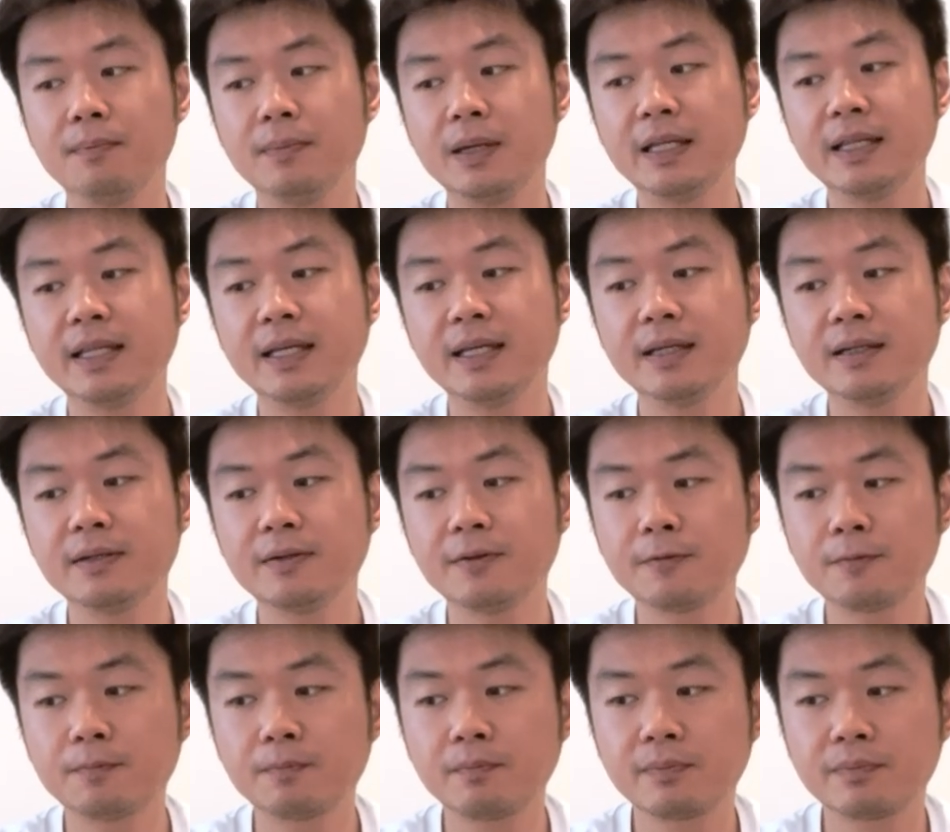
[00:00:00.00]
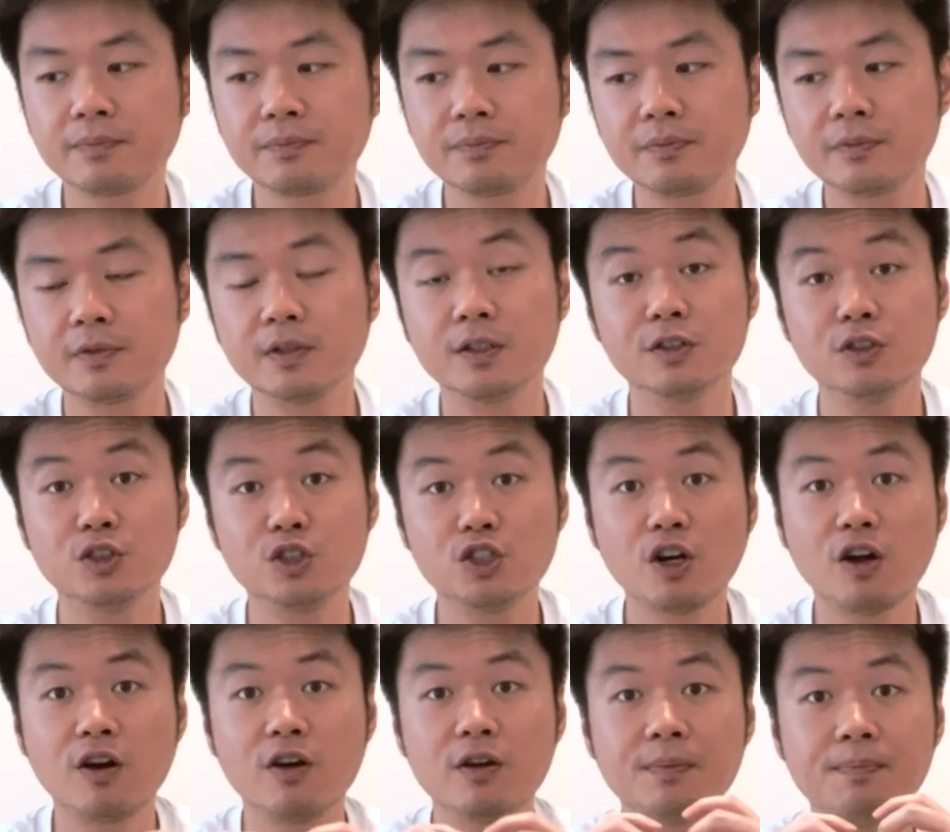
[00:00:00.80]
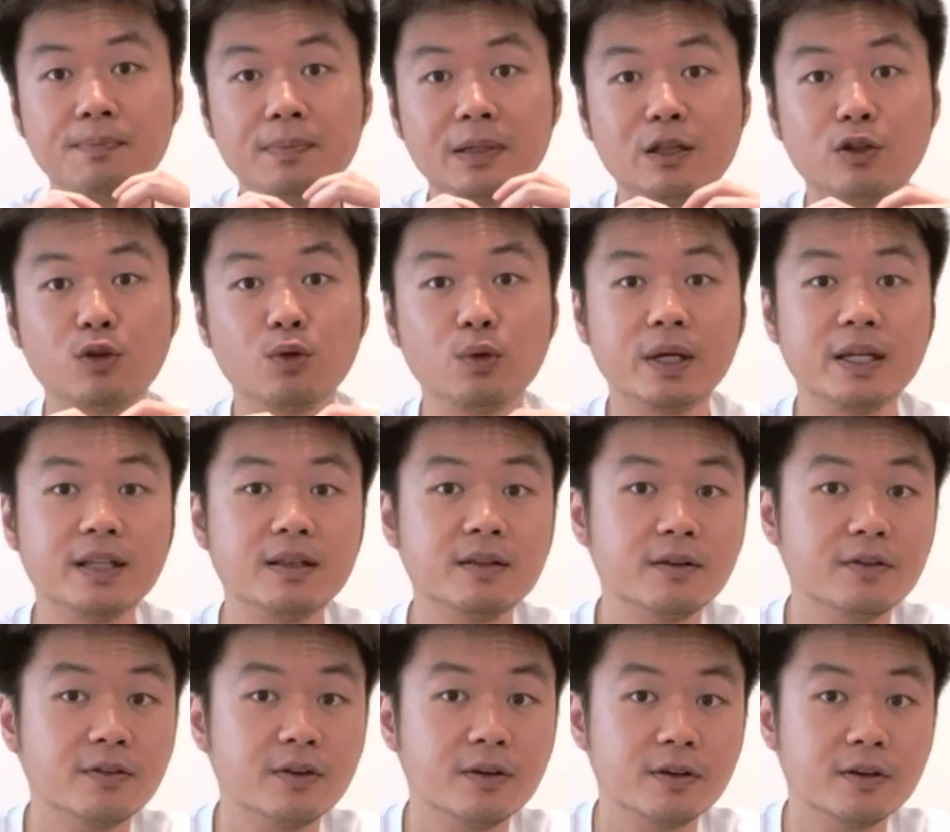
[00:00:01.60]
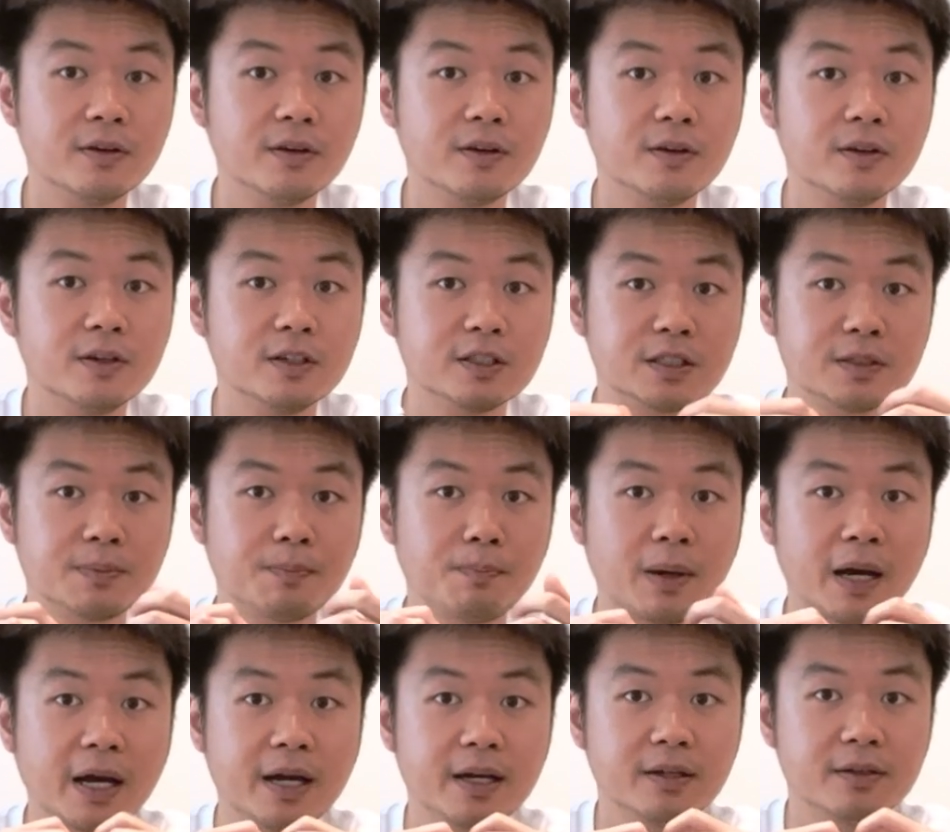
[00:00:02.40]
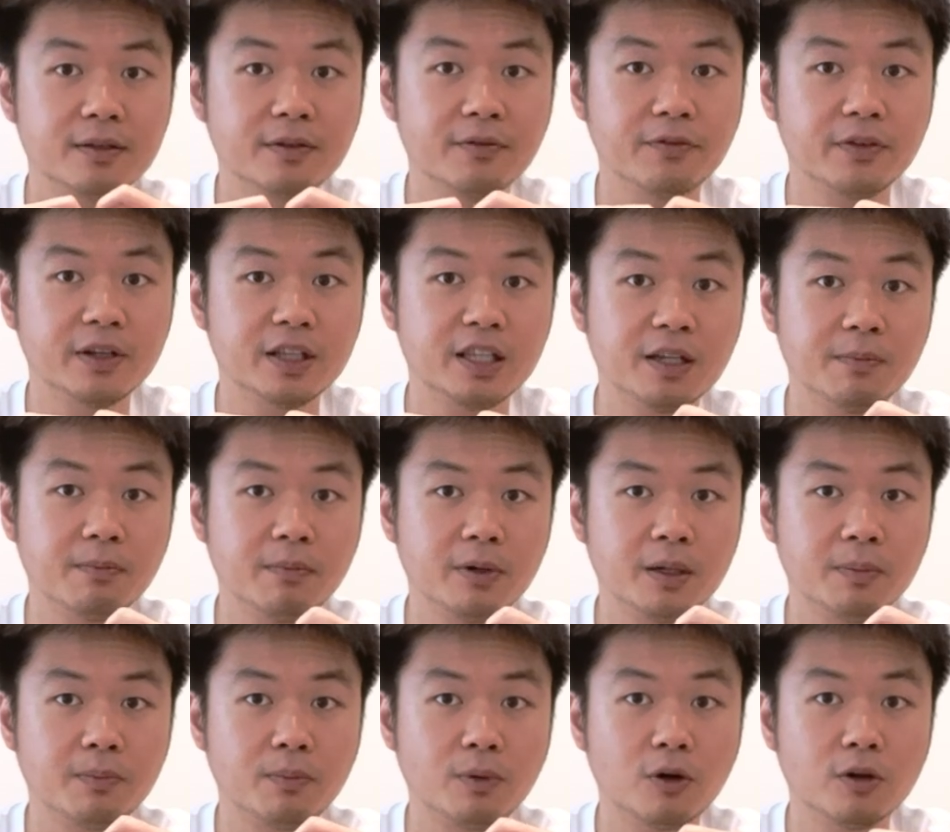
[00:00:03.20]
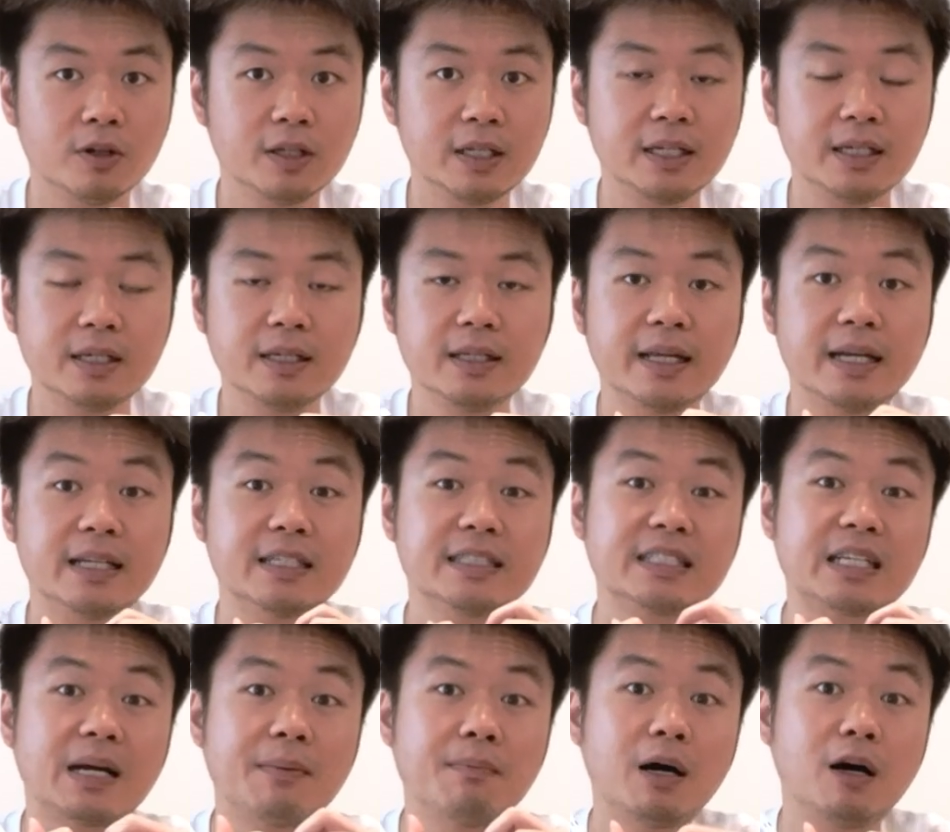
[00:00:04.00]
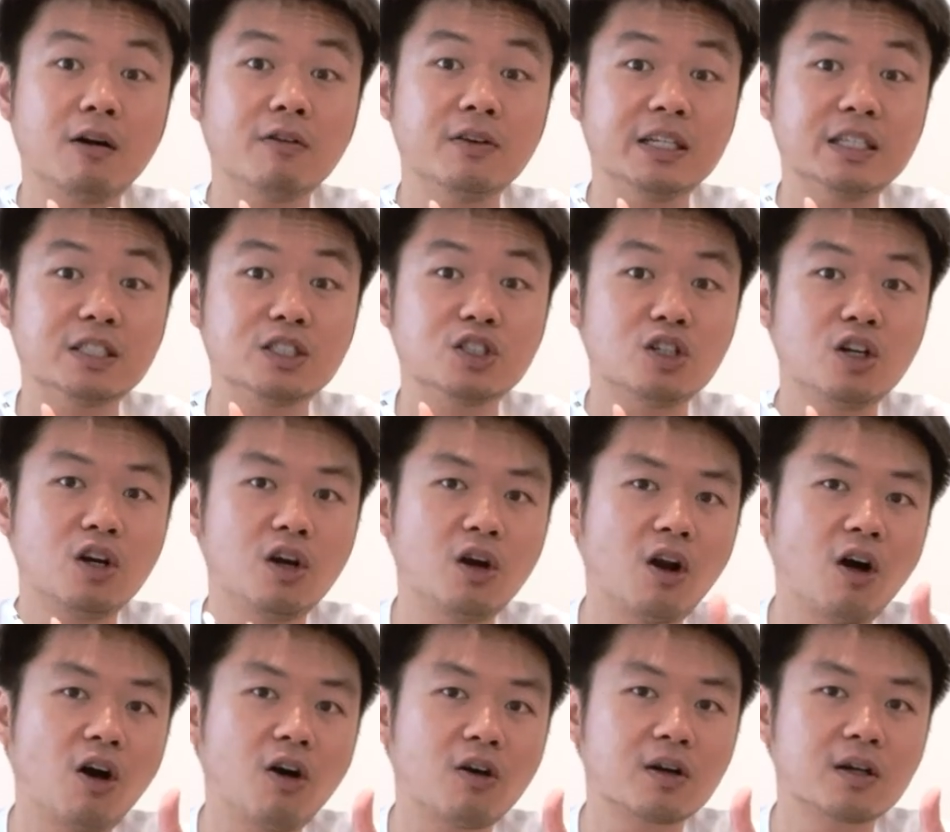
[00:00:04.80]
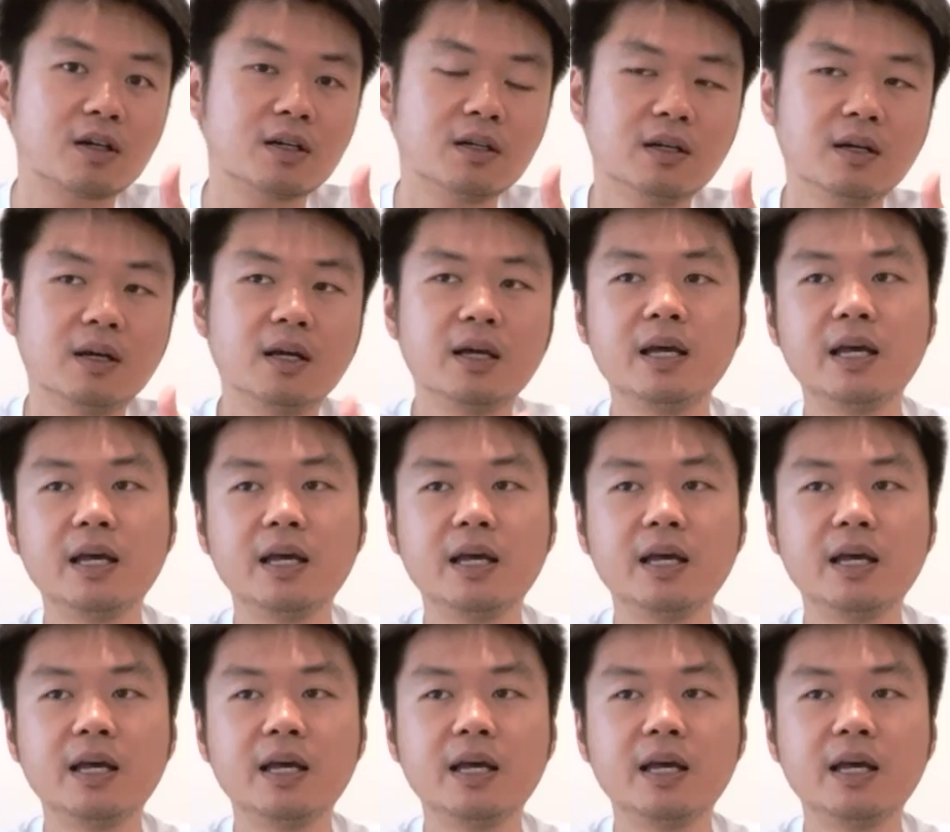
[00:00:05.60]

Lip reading: meaning the joint between the spine, the vertebrae body, that somehow is locked,